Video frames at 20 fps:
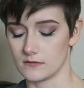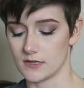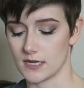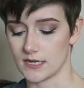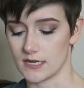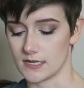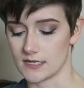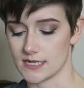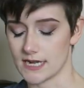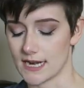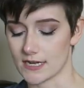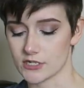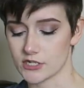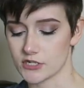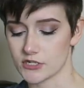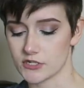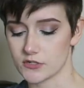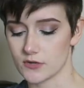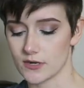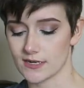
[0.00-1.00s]
and attach
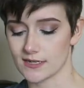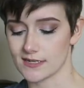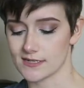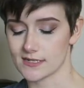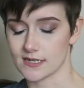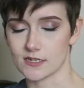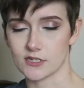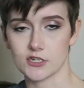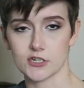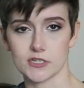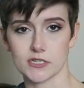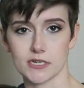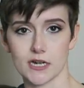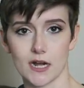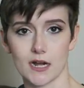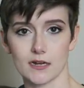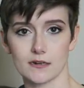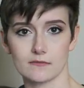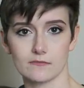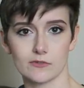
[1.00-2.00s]
it to it because that's just
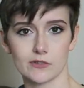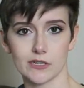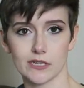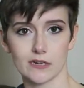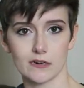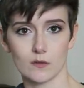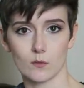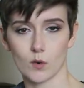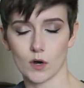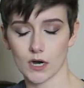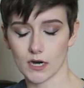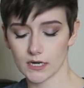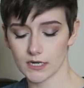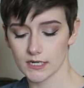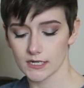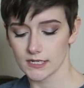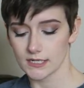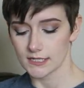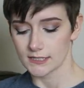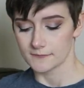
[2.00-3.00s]
not really gonna work.